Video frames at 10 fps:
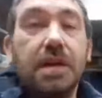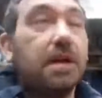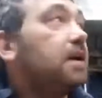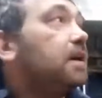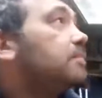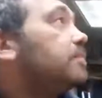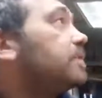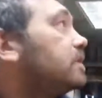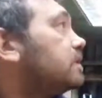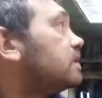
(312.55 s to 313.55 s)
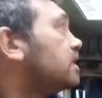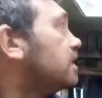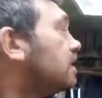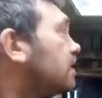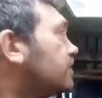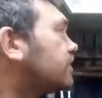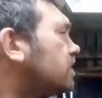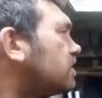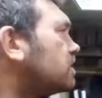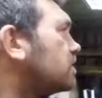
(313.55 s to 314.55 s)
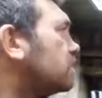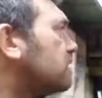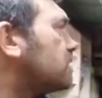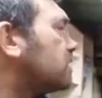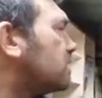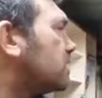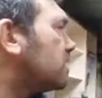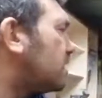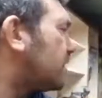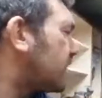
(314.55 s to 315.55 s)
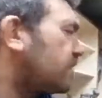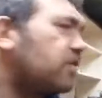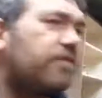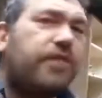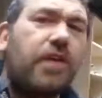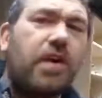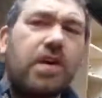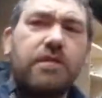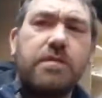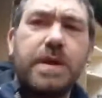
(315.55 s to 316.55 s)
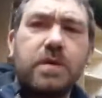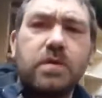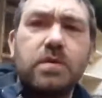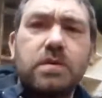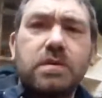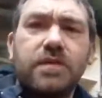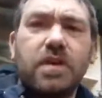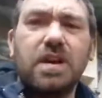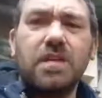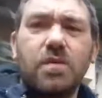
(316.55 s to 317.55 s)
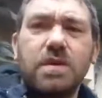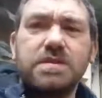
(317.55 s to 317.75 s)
But I've got, I think I've got 5 of them in all. I've got another one